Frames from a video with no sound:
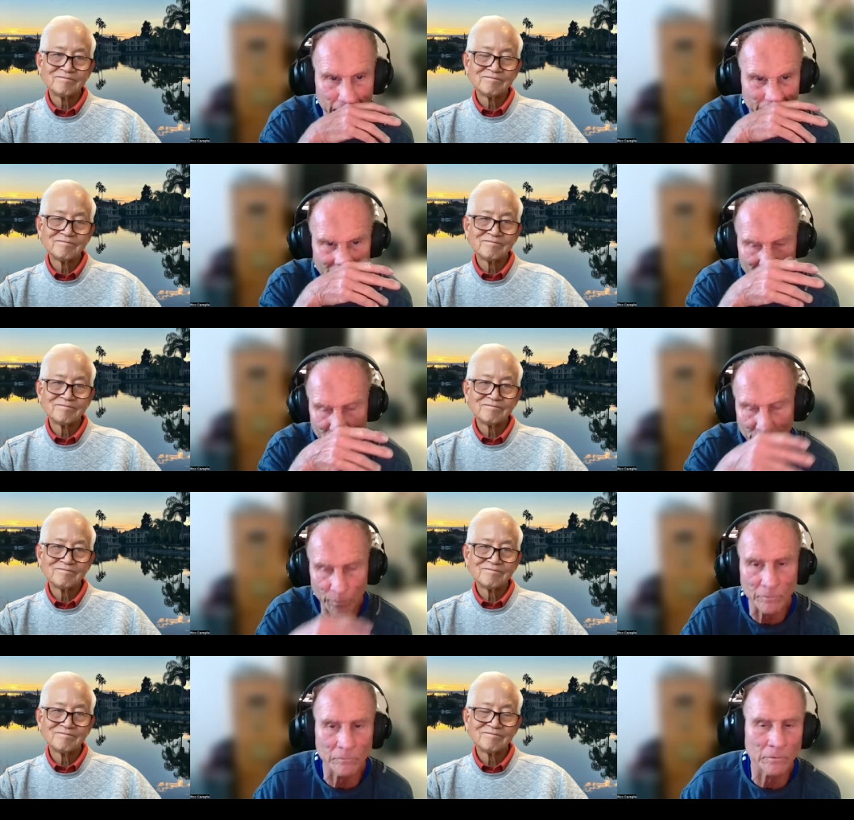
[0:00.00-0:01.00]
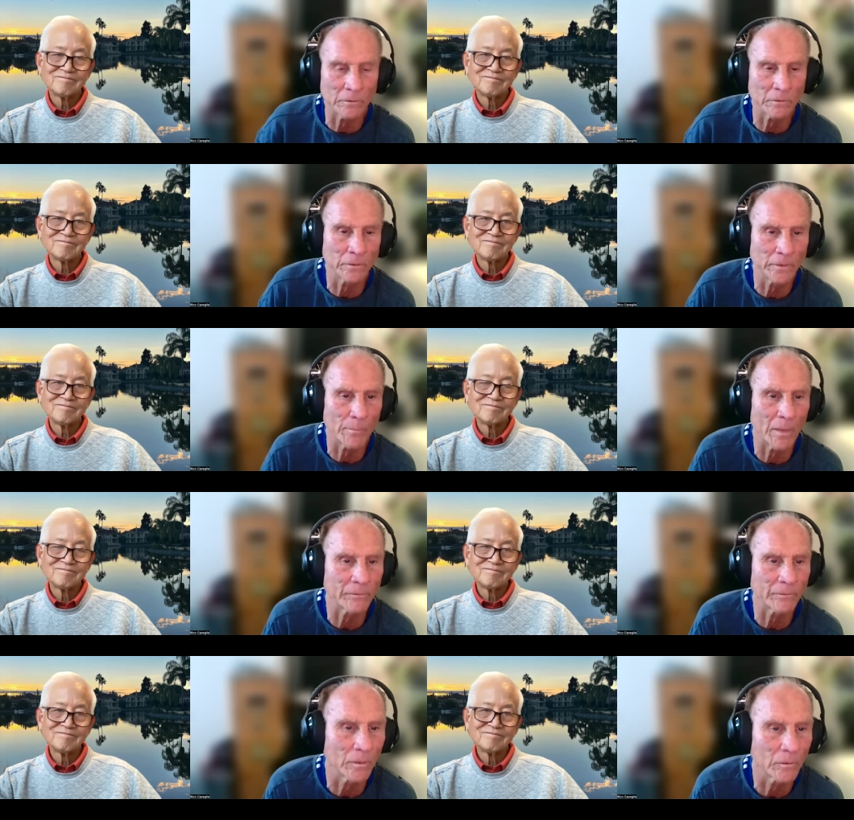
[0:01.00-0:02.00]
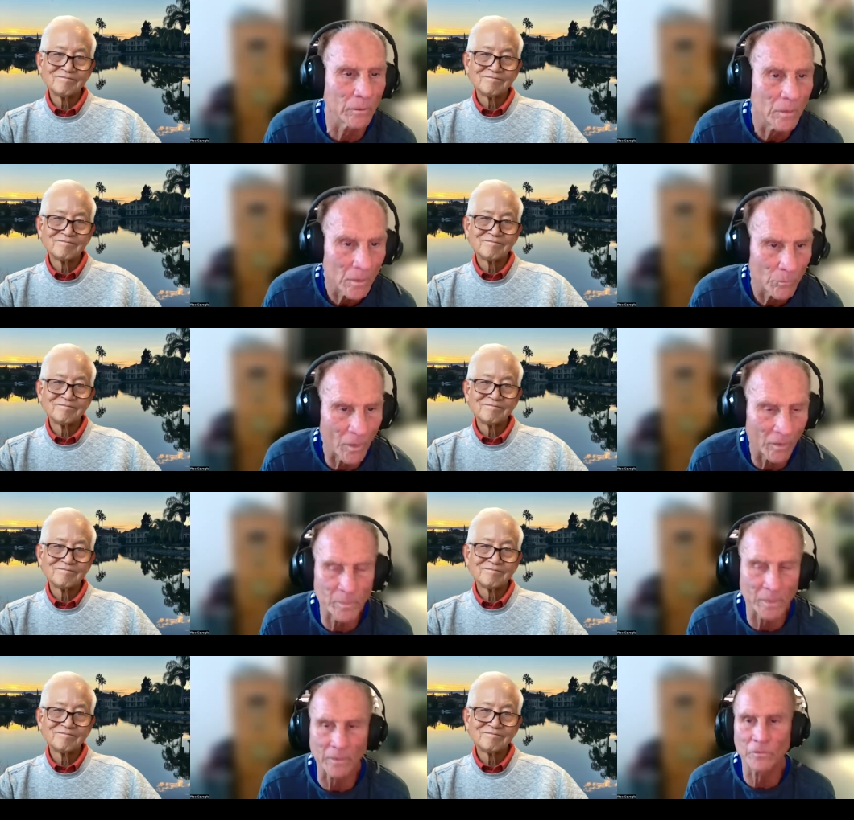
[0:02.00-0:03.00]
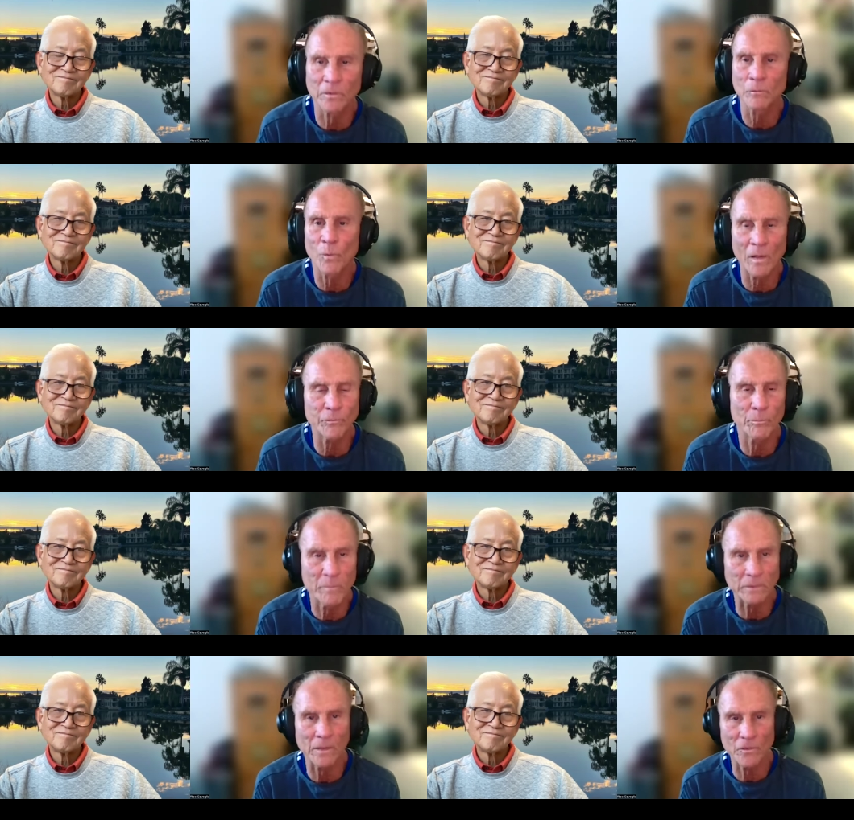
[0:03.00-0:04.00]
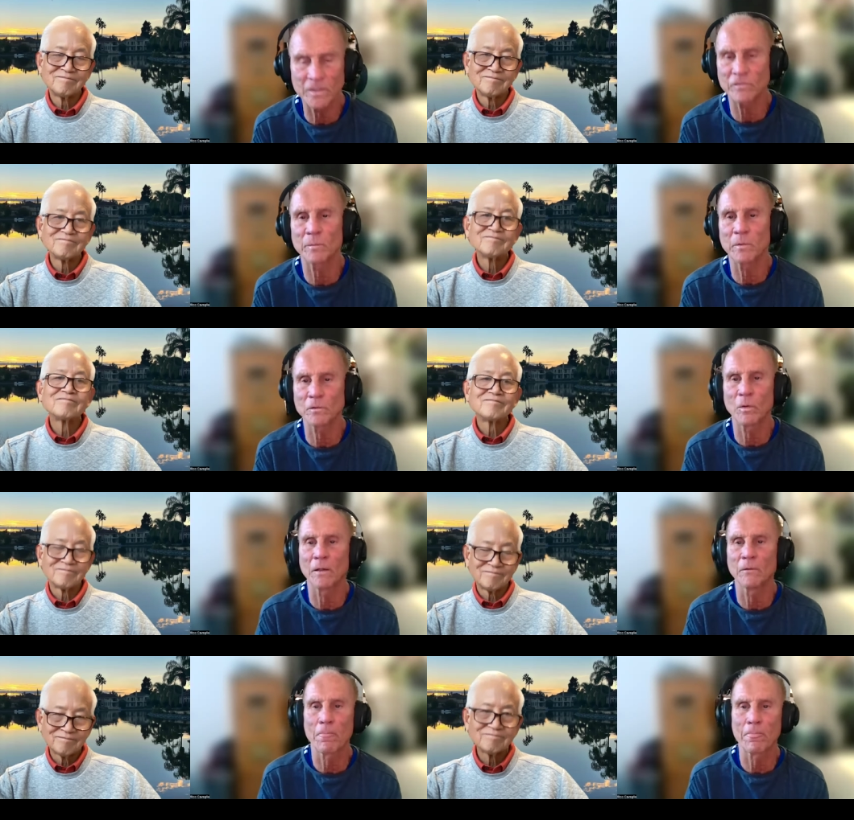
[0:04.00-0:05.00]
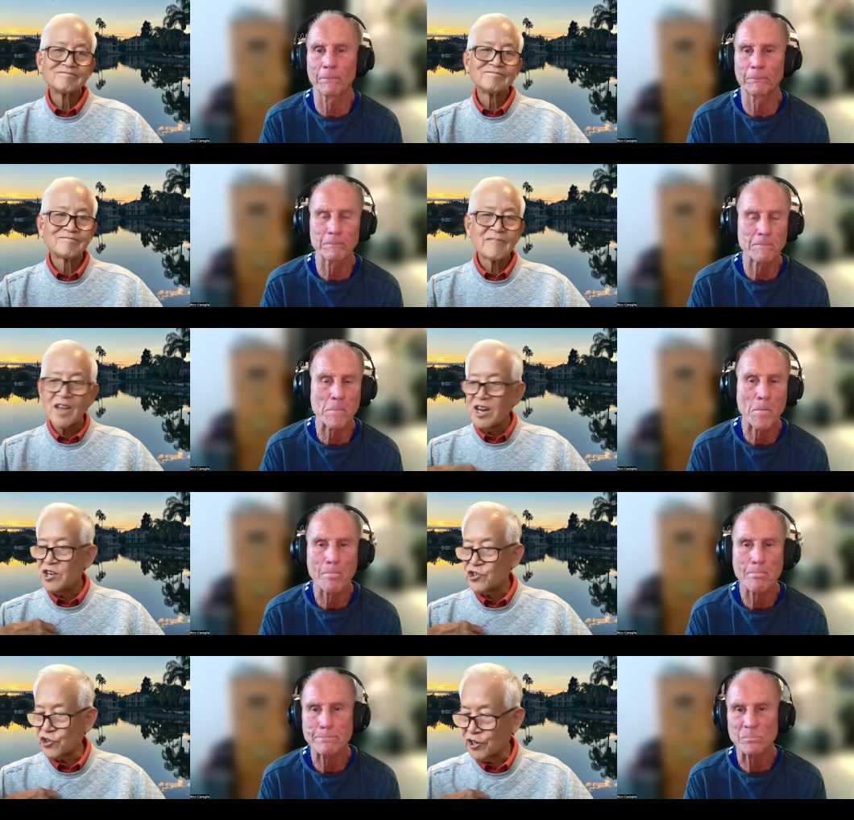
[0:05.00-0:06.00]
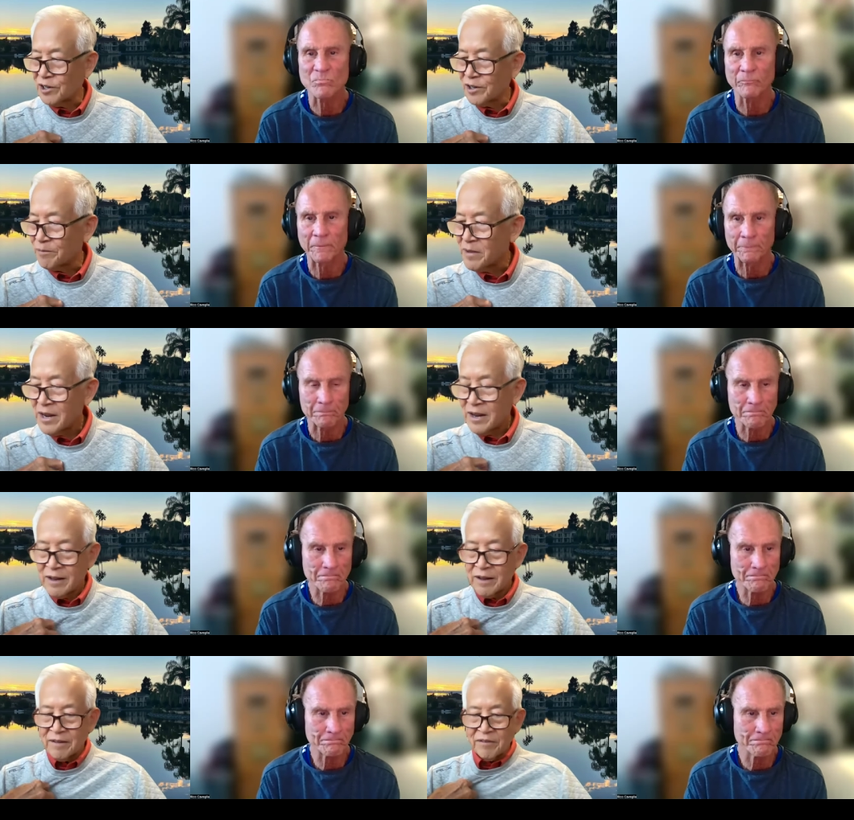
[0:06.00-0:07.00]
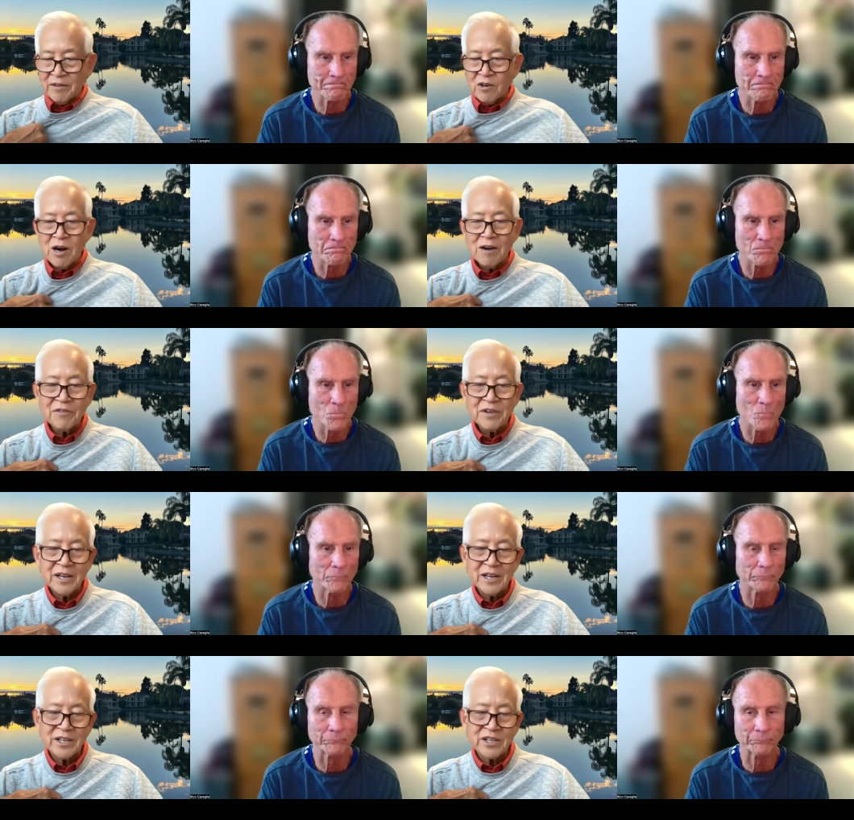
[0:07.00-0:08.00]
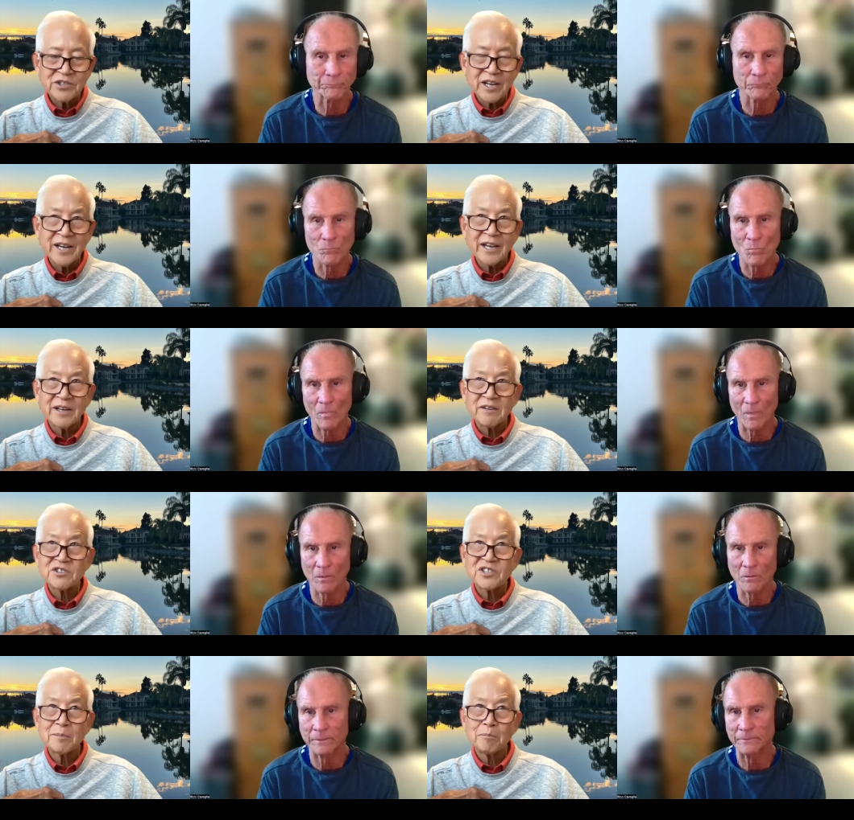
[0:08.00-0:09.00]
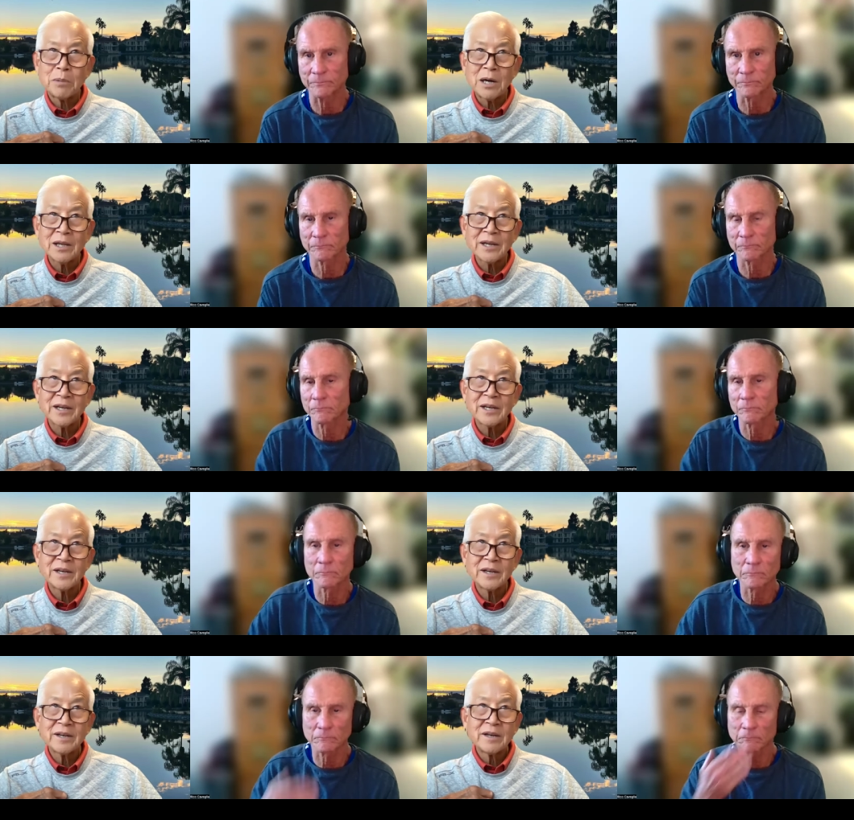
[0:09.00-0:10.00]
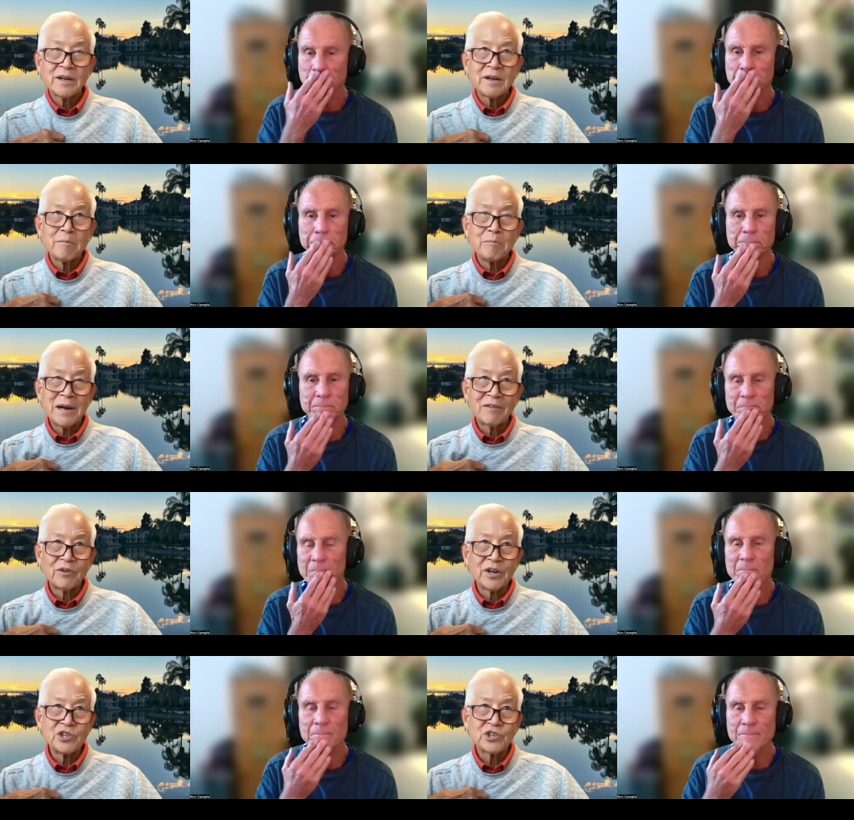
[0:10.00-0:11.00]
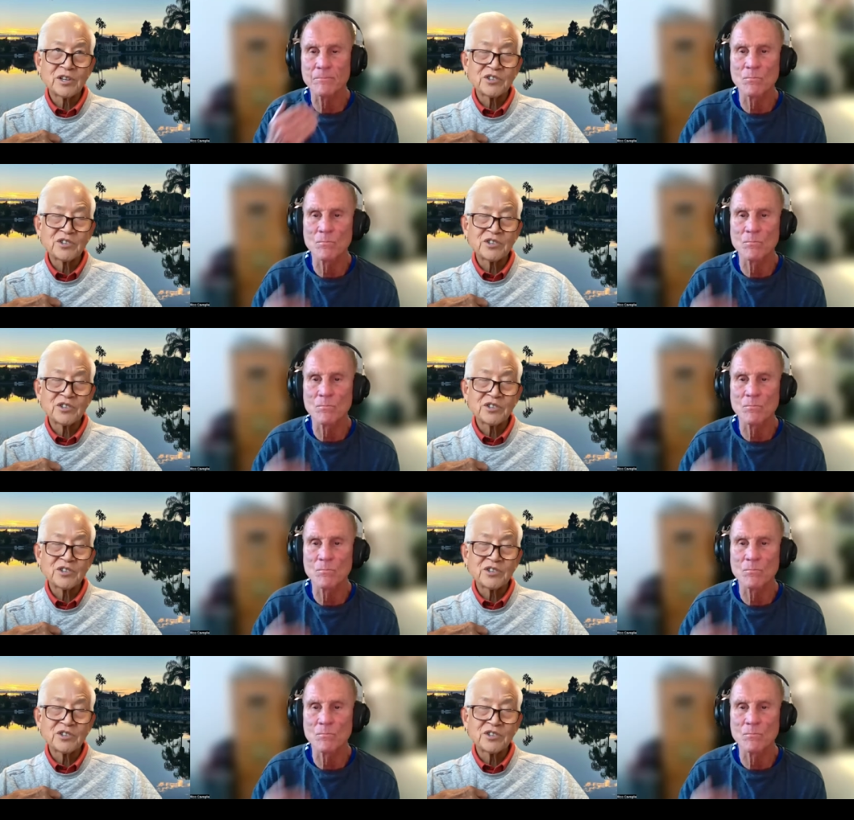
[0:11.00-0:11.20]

Speaker 1: and then how they can learn about the wealth building wealth building system as well.
Speaker 2: Sure. Coffee is a symbolic beverage.